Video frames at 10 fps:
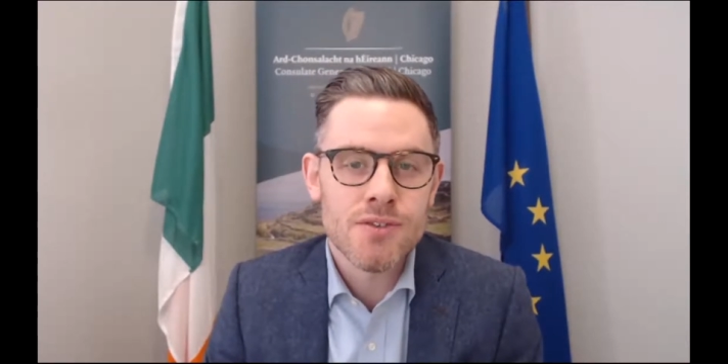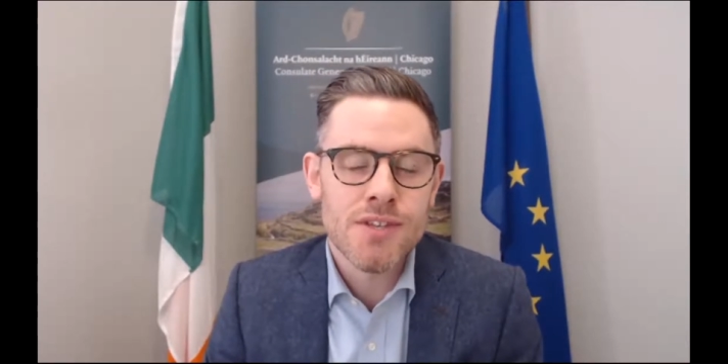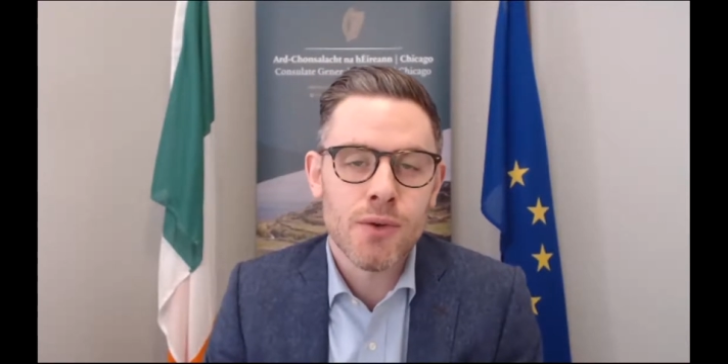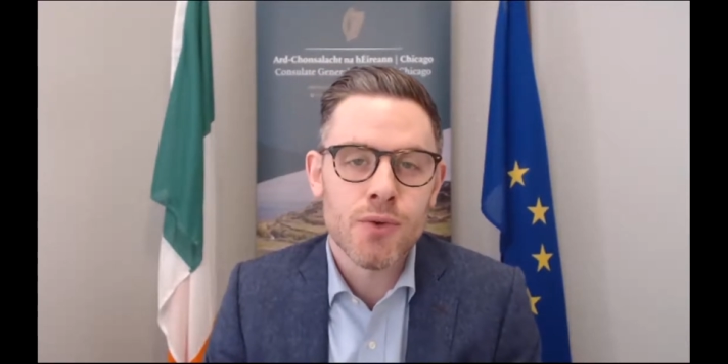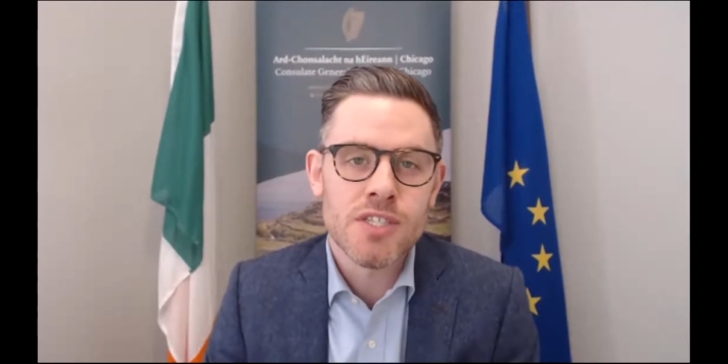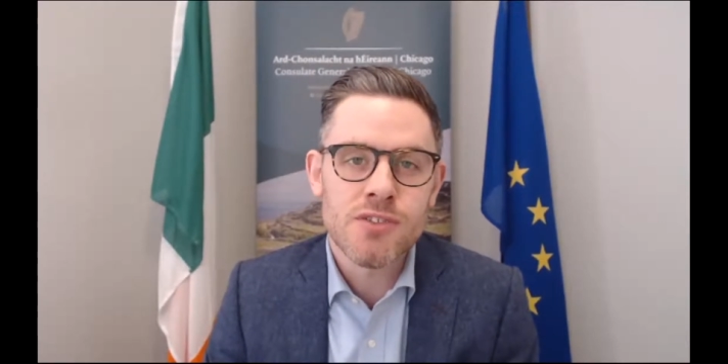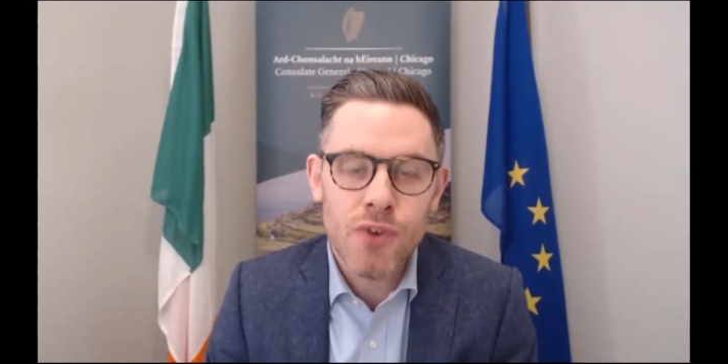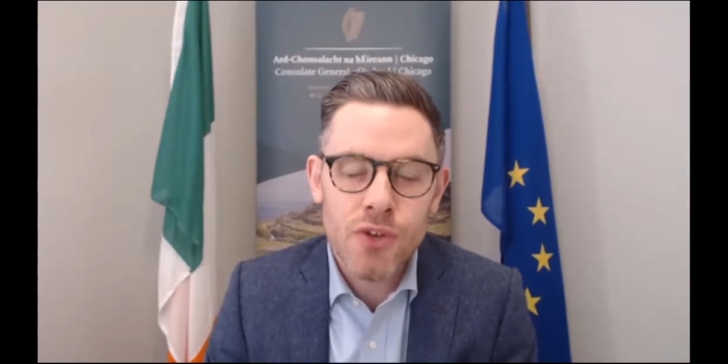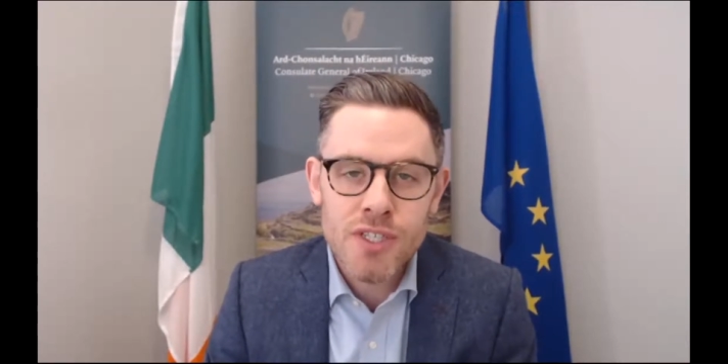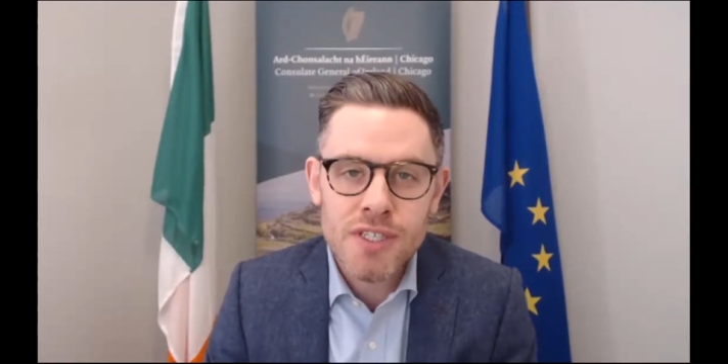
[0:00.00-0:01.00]
there's now increased
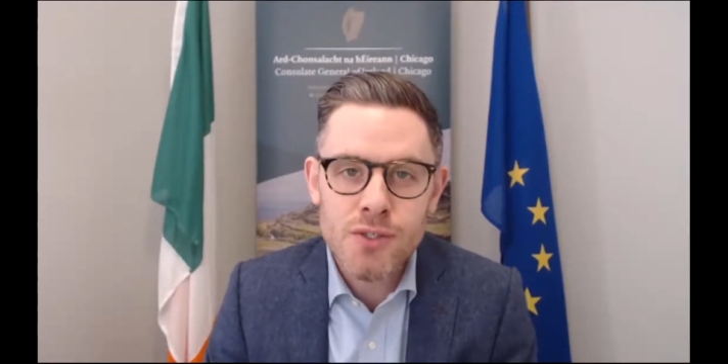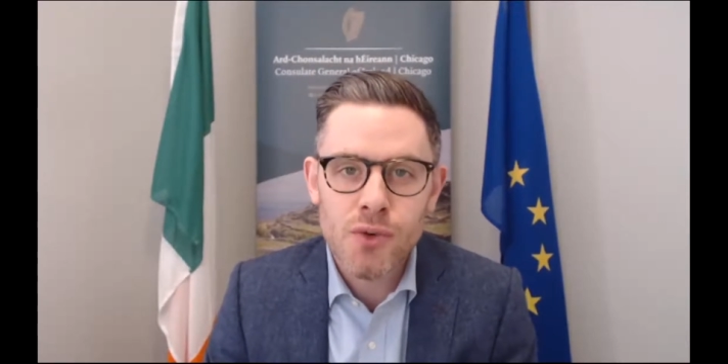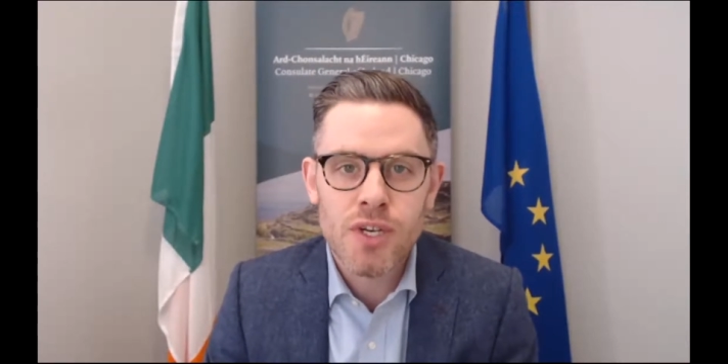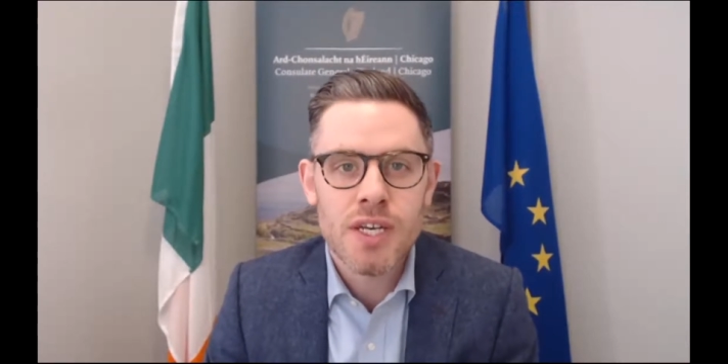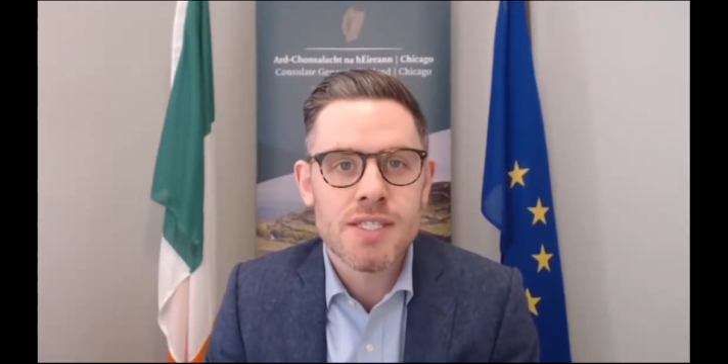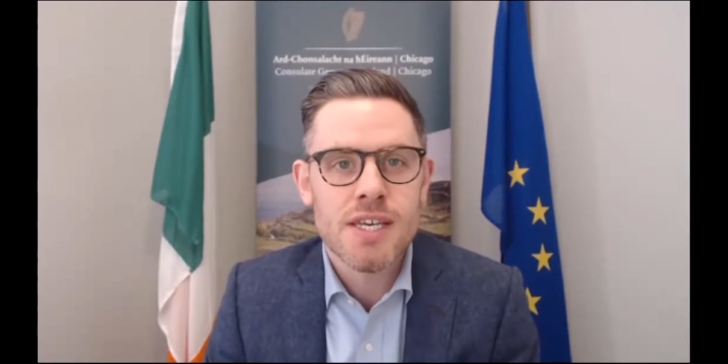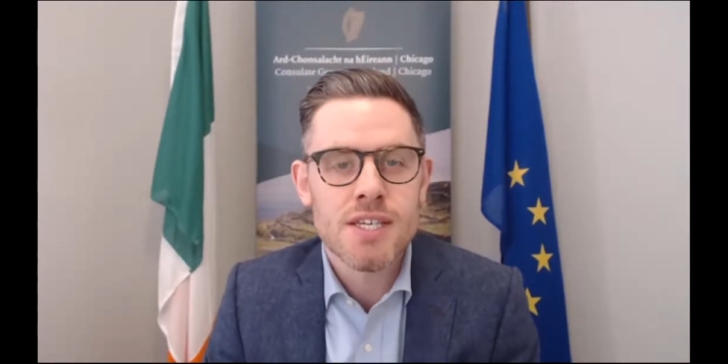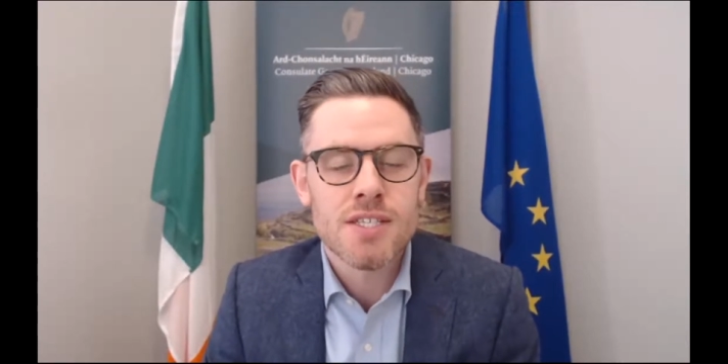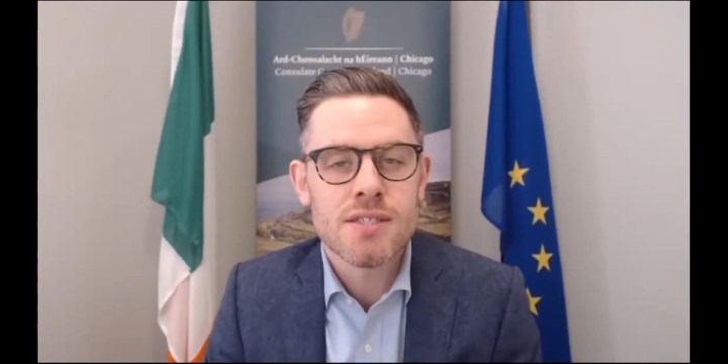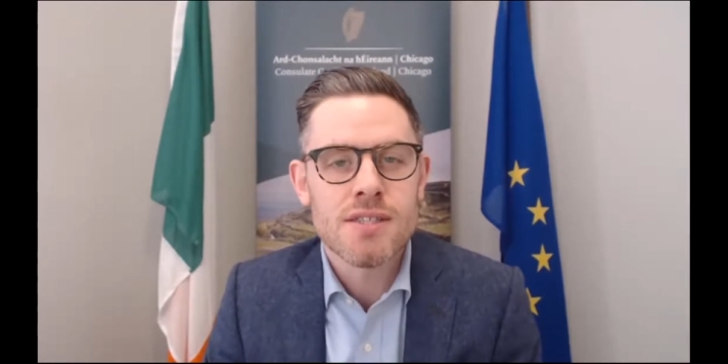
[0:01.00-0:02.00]
funding to
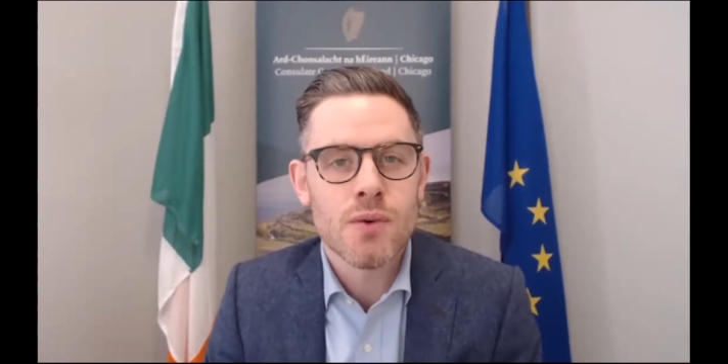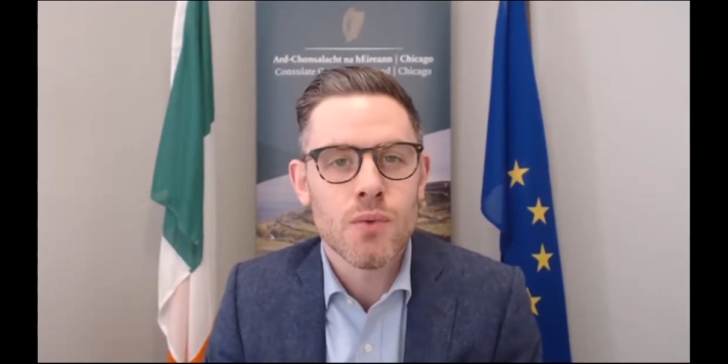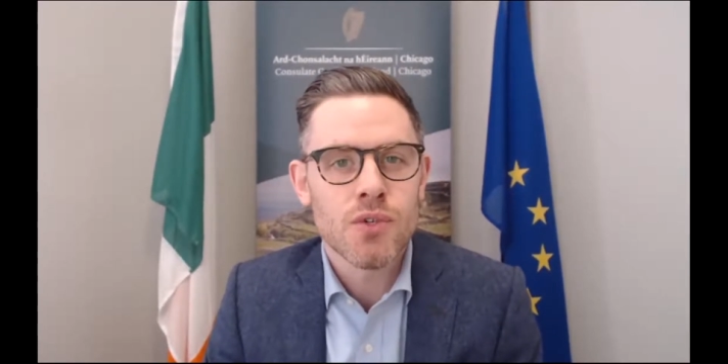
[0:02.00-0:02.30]
organisations that